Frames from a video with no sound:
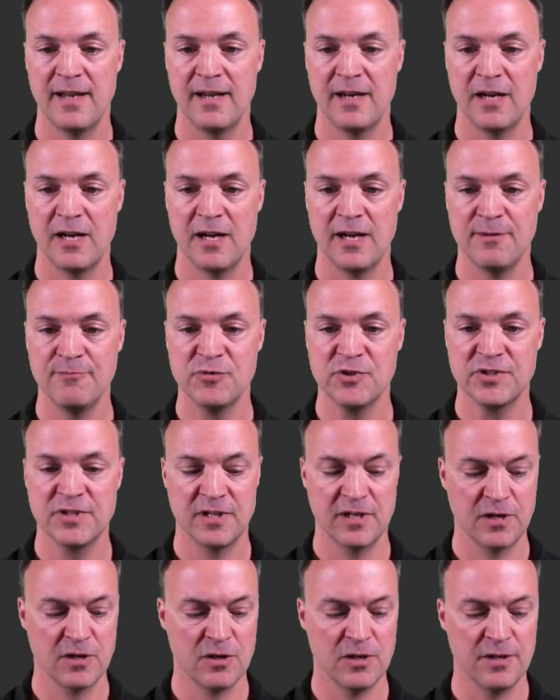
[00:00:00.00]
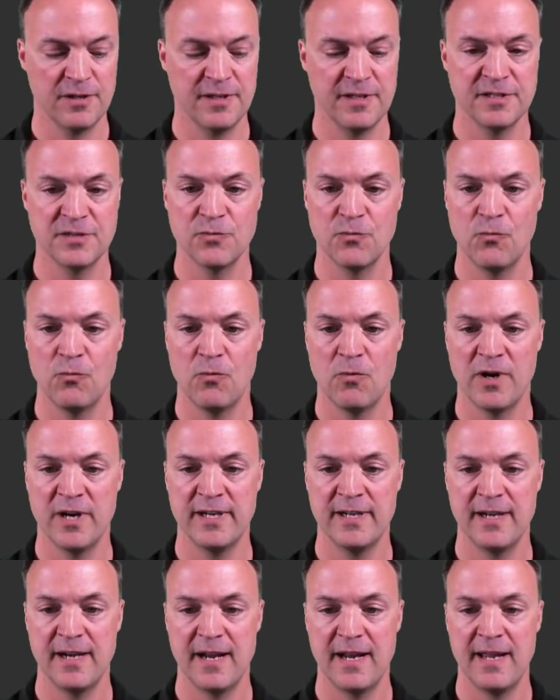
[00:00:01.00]
And I'm just gonna call this
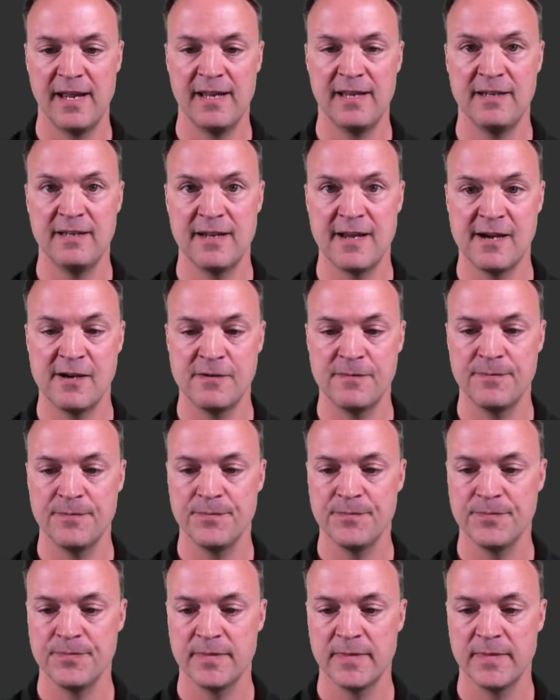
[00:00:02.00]
1A now.